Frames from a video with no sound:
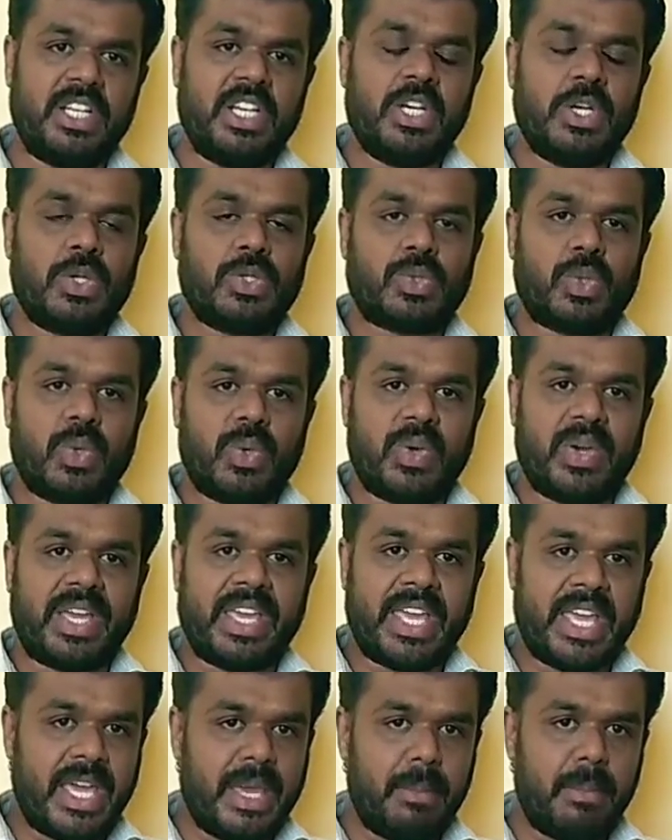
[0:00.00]
So
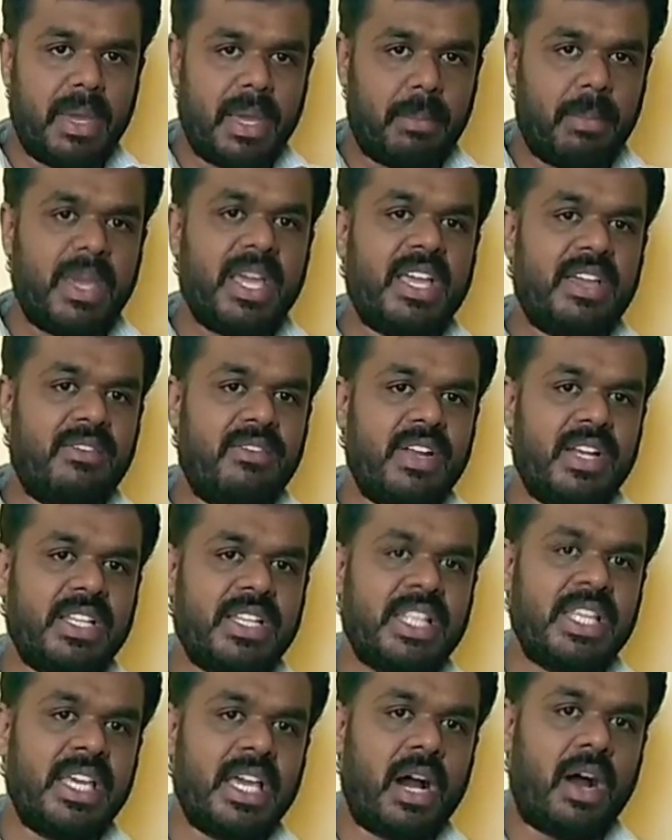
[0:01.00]
he may be given
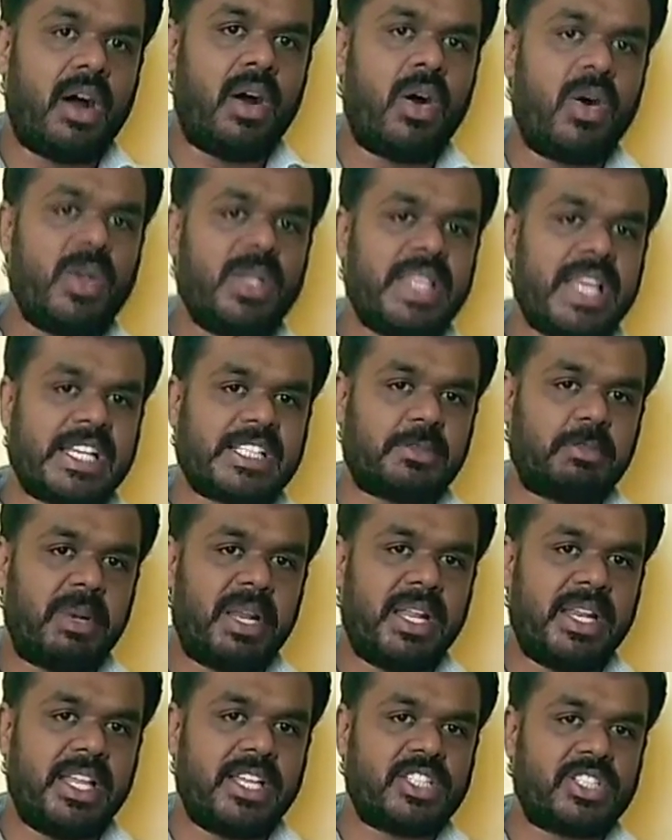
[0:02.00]
all the
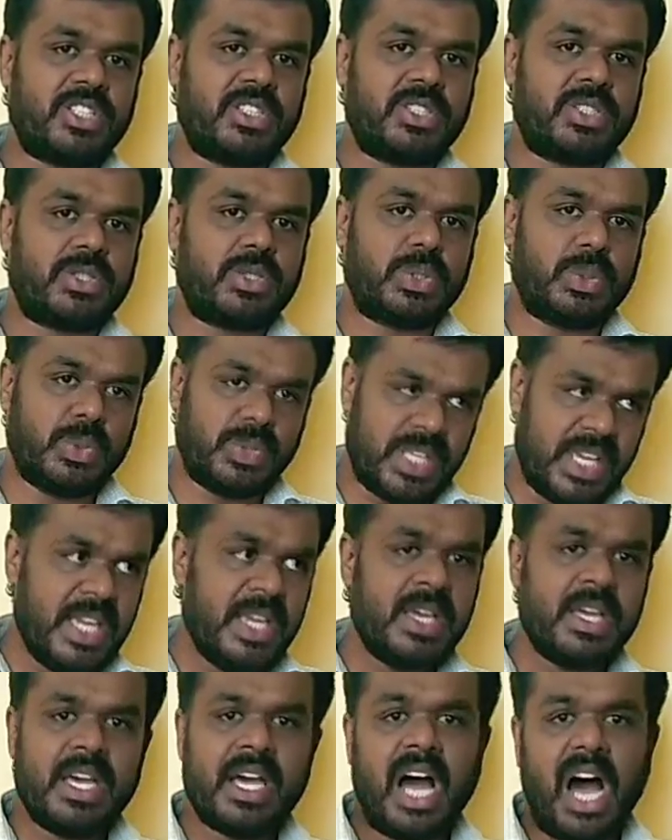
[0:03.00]
explanation to the
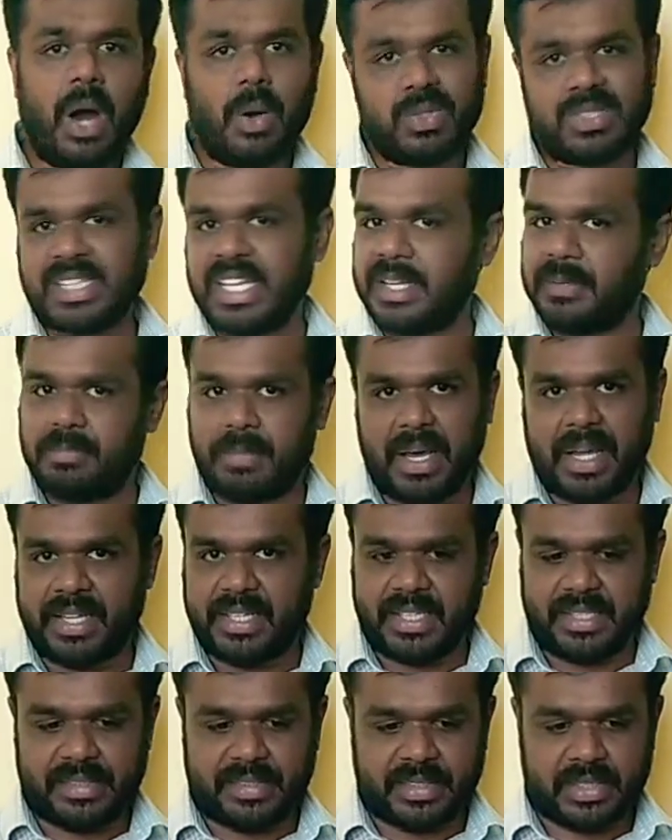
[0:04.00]
outside
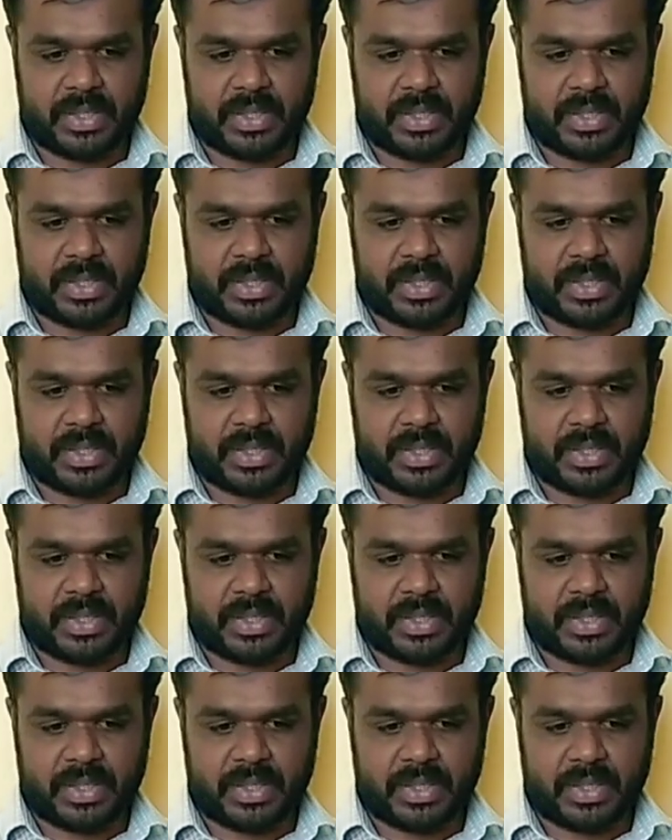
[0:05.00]
parties.